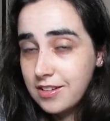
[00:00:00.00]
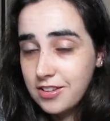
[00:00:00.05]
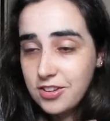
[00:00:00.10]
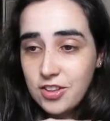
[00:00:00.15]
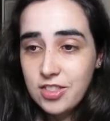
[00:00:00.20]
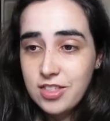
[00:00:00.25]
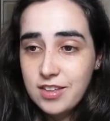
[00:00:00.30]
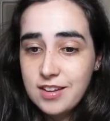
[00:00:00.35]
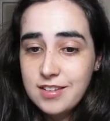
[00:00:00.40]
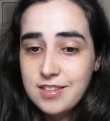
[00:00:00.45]
She
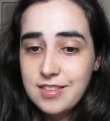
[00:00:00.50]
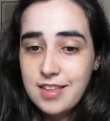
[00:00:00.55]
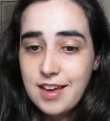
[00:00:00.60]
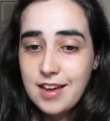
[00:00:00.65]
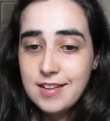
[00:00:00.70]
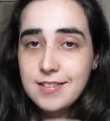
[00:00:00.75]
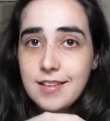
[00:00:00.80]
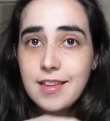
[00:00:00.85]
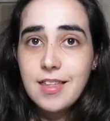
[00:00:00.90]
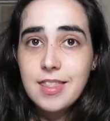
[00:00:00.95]
thinks
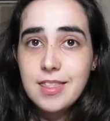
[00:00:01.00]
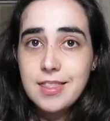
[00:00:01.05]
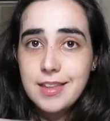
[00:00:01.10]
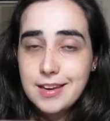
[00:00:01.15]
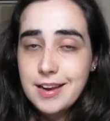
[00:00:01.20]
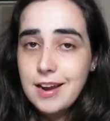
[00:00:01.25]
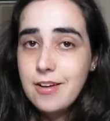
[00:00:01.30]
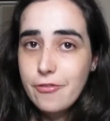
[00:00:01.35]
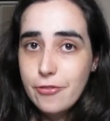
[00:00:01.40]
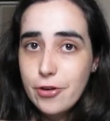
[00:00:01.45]
that the
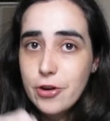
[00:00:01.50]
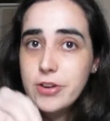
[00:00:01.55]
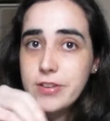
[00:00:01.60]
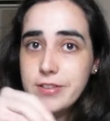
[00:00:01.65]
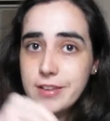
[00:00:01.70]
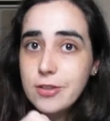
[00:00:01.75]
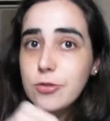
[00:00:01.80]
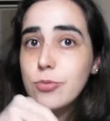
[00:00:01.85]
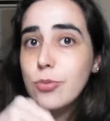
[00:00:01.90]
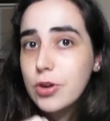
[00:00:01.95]

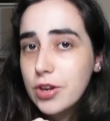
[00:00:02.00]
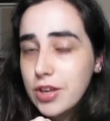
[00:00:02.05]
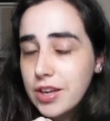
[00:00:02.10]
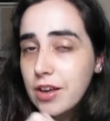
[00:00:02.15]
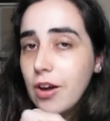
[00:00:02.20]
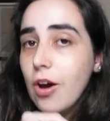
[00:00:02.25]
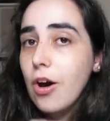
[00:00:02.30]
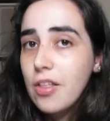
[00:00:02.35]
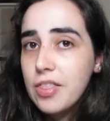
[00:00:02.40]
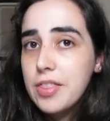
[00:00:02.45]
nanovirus is
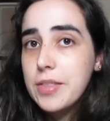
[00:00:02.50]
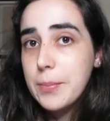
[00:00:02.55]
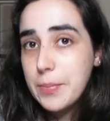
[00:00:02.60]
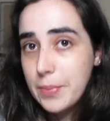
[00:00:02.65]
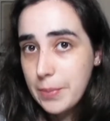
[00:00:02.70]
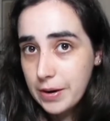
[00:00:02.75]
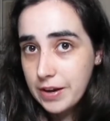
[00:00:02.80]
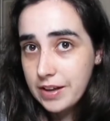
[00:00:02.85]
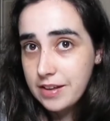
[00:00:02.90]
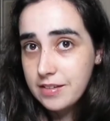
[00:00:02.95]
working on the
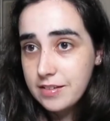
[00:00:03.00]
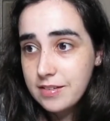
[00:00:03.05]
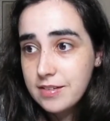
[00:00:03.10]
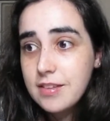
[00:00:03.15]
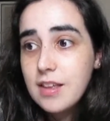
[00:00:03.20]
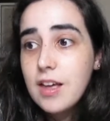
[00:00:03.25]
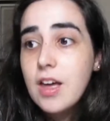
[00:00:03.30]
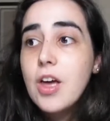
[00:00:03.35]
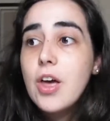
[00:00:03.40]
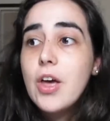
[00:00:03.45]
monkeys.